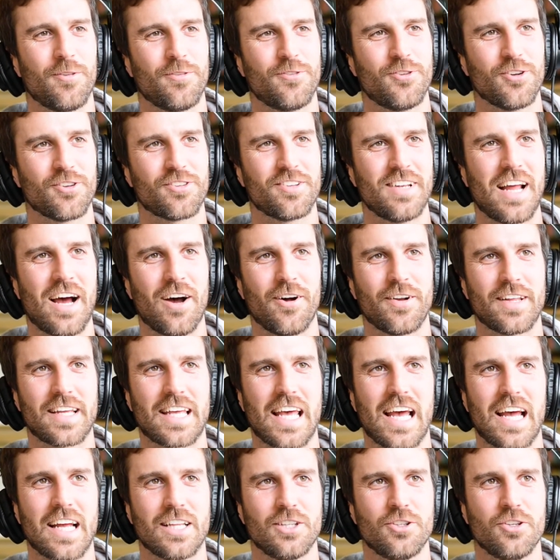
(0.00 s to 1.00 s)
just now and
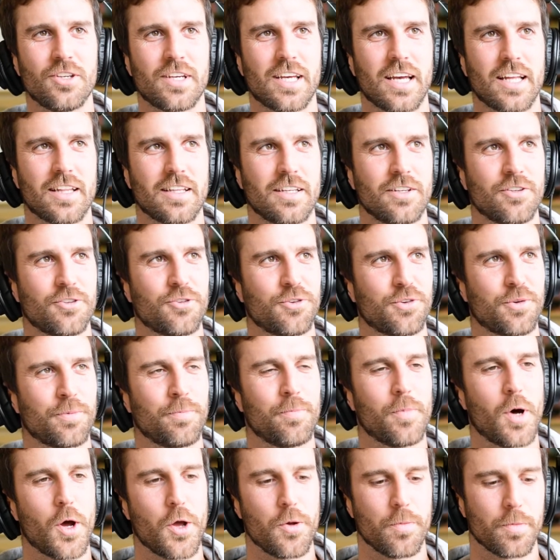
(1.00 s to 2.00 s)
again you get these sort of
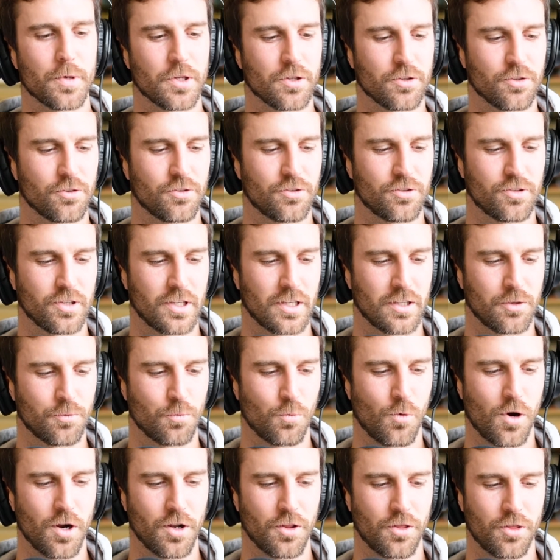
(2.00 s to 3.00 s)
moments,
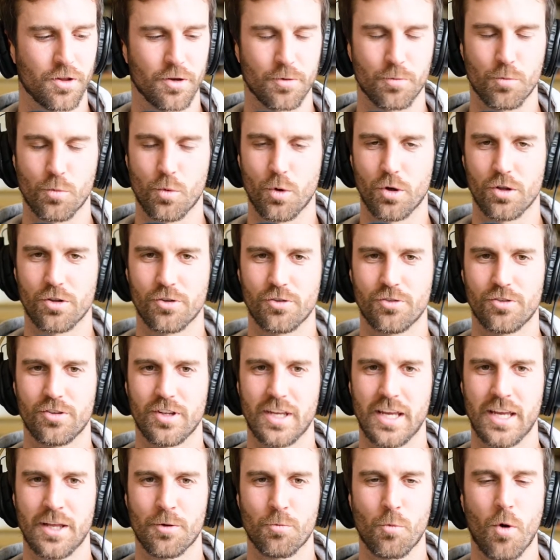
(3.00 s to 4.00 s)
and one of them
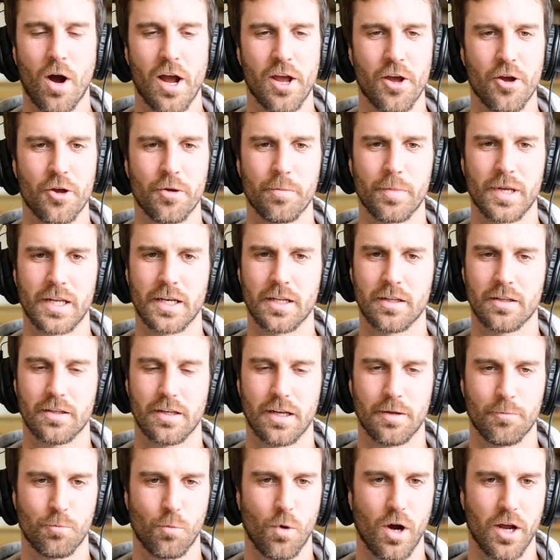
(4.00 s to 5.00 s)
was in Wyoming,
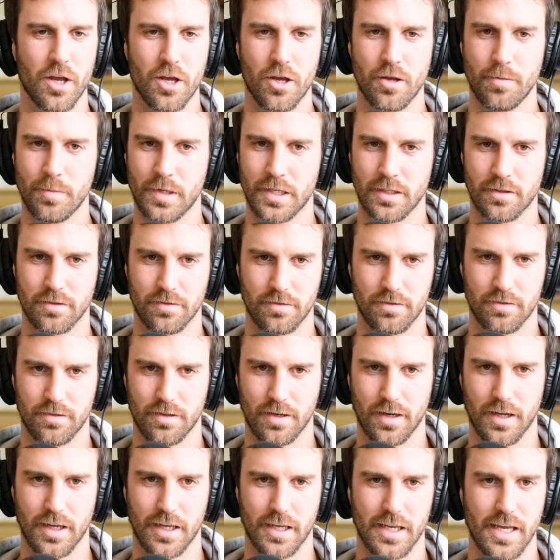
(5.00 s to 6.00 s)
and Wyoming's
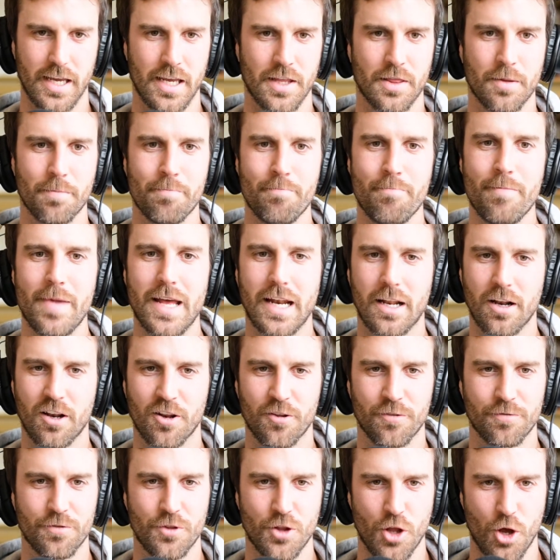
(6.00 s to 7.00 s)
like in the
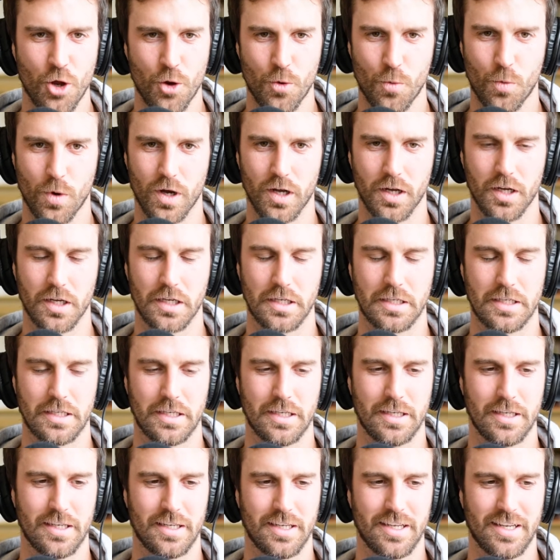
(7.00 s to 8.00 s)
middle of nowhere,
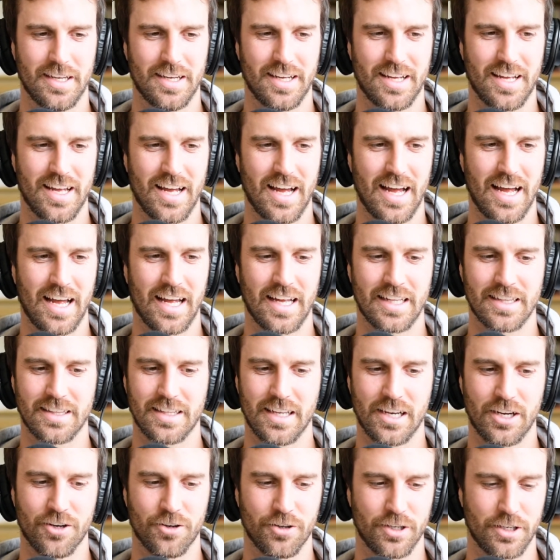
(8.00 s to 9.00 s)

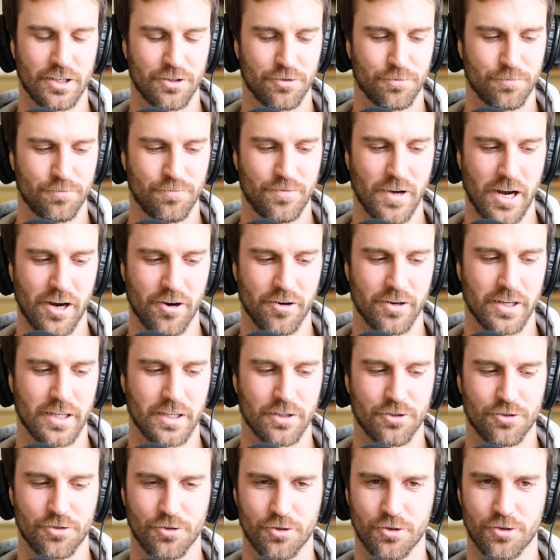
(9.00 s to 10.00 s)
and there it's
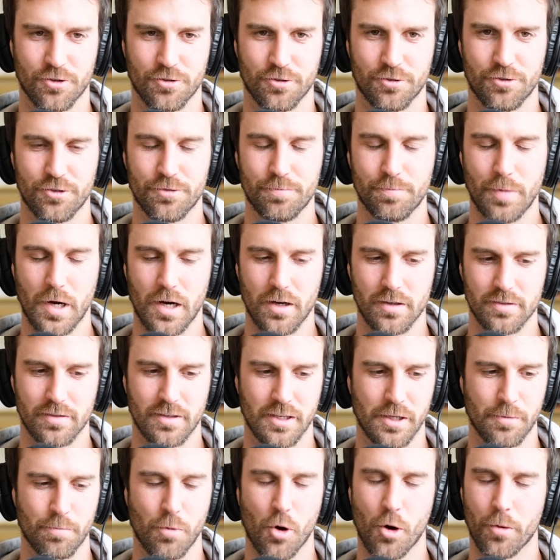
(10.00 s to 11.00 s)
very sort of
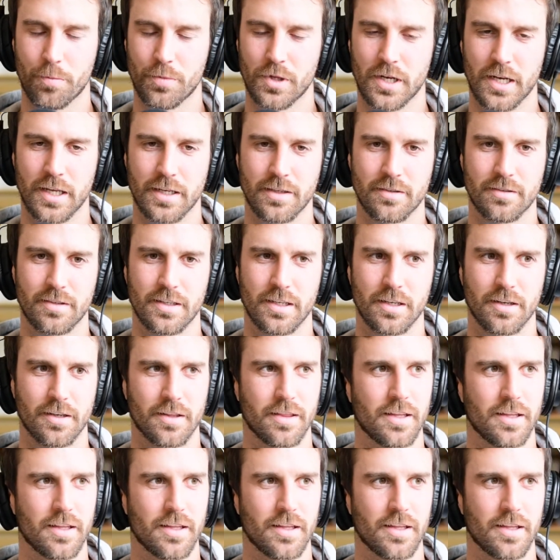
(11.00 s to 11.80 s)
sparsely populated. I